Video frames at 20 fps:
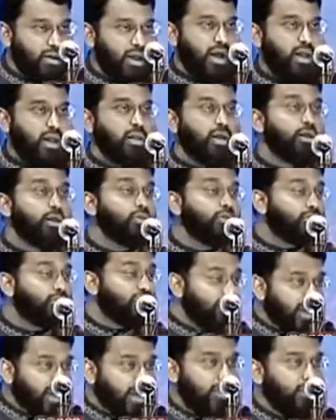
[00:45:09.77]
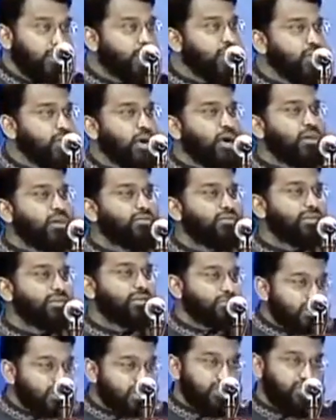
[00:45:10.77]
along with Fir'aun and all of these
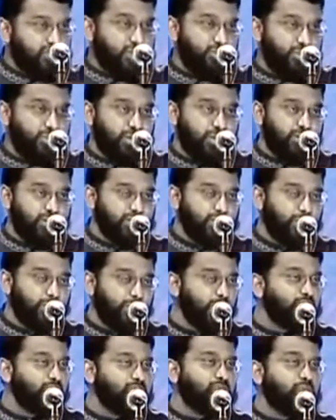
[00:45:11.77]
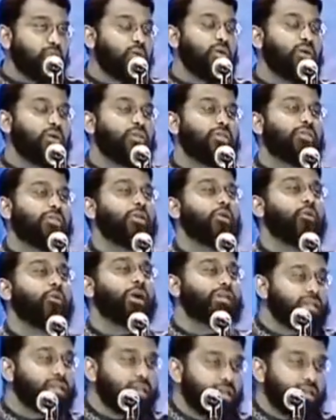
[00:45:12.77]
specific beings. So
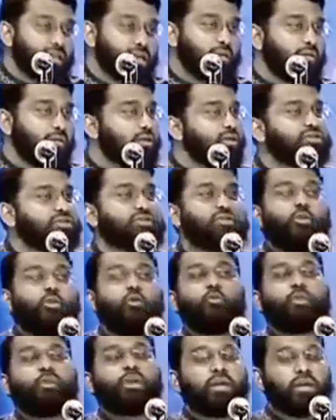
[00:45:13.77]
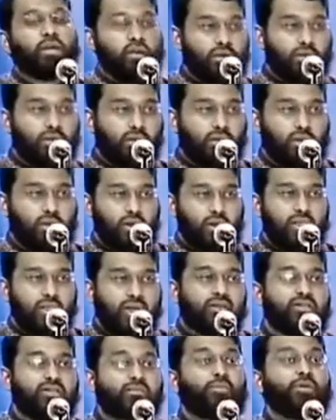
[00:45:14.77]
theoretically there is no being
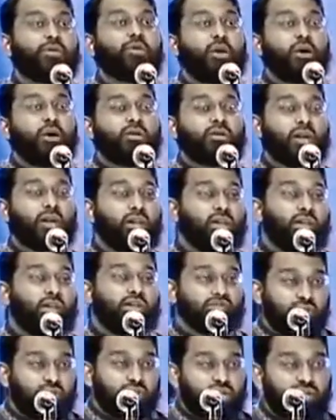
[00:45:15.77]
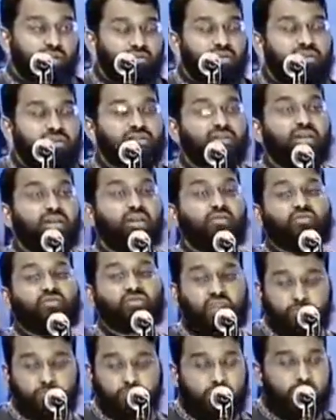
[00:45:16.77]
that is beyond Allah's forgiveness if
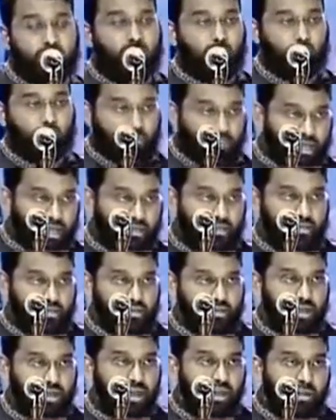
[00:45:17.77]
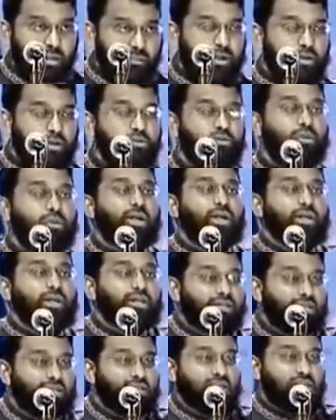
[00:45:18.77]
that being repents. But
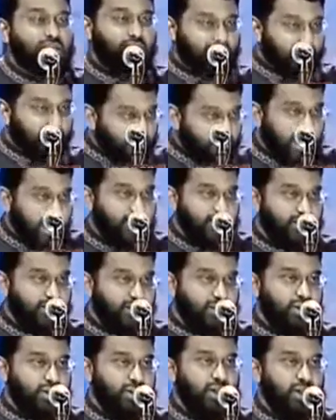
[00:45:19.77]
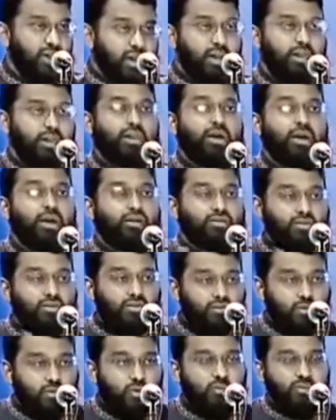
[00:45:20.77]
realistically and practically, Allah has
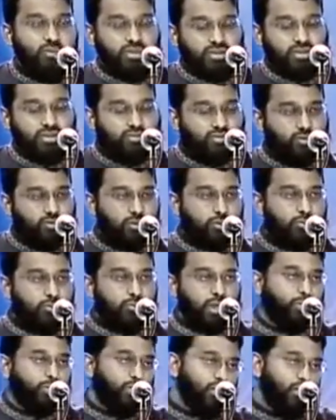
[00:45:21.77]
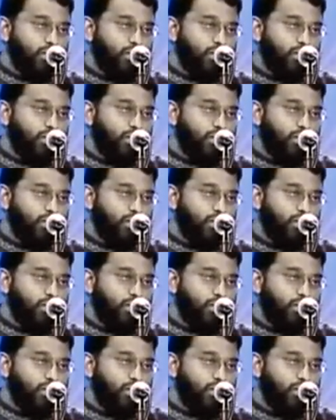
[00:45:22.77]
informed us of certain people